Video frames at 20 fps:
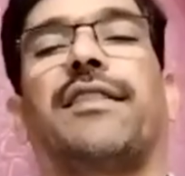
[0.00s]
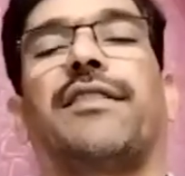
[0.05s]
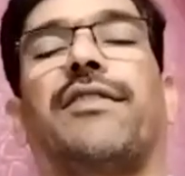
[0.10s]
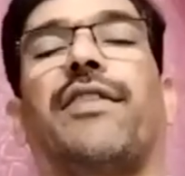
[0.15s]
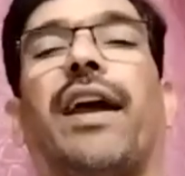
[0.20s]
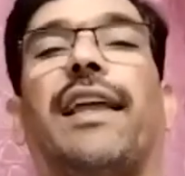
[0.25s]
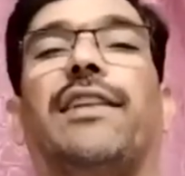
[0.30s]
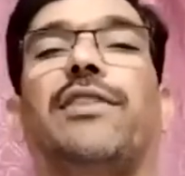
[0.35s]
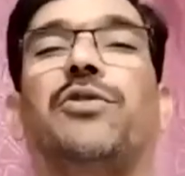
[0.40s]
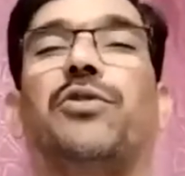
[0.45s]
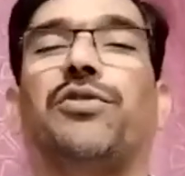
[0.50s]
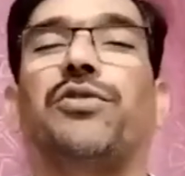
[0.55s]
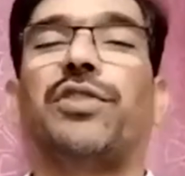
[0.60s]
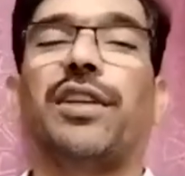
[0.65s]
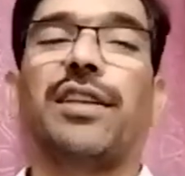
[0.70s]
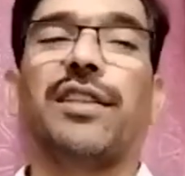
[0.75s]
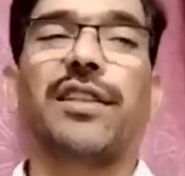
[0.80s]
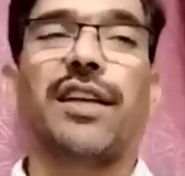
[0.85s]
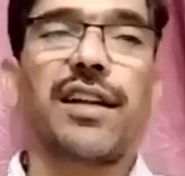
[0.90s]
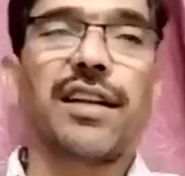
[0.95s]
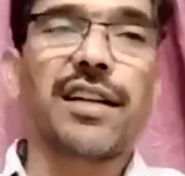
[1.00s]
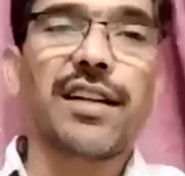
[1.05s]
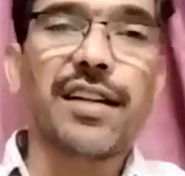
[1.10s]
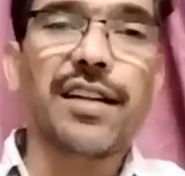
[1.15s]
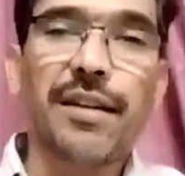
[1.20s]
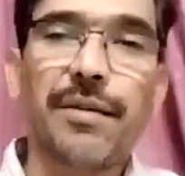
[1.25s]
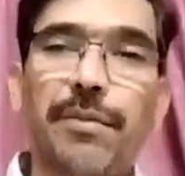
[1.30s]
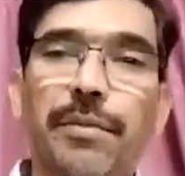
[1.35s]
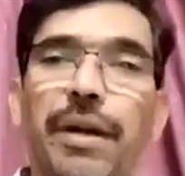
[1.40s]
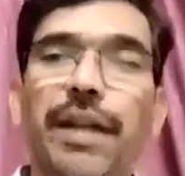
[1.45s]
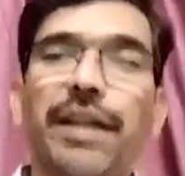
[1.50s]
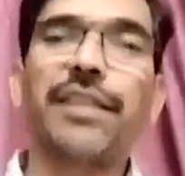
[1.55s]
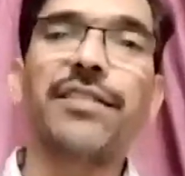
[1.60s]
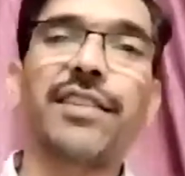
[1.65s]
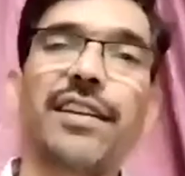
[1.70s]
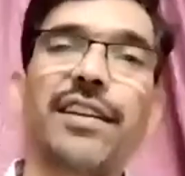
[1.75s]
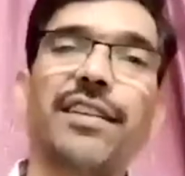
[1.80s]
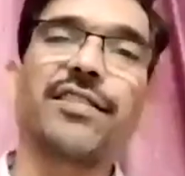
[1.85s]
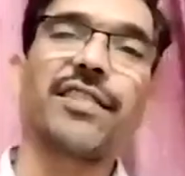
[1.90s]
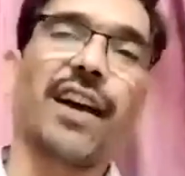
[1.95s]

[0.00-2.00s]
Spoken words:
while using that medicines